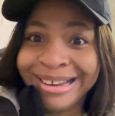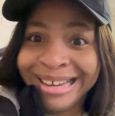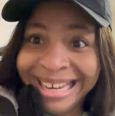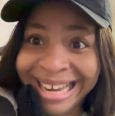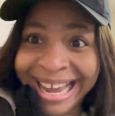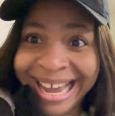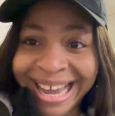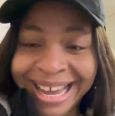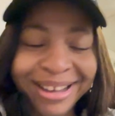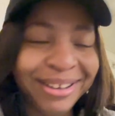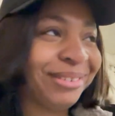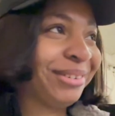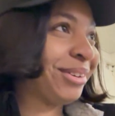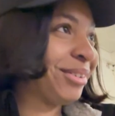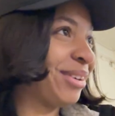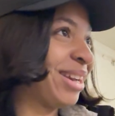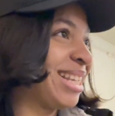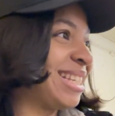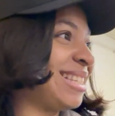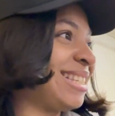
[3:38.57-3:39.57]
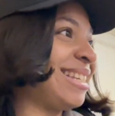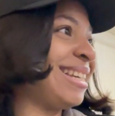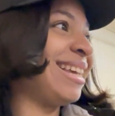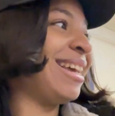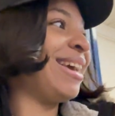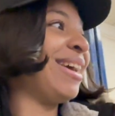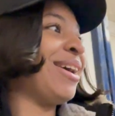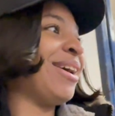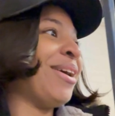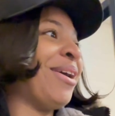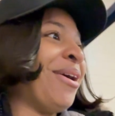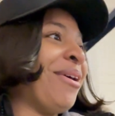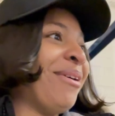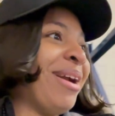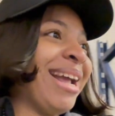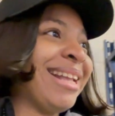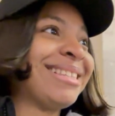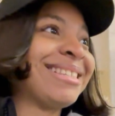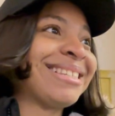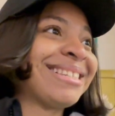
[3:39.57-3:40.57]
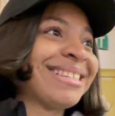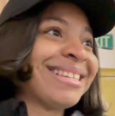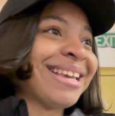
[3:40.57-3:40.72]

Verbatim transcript: yeah crazy all right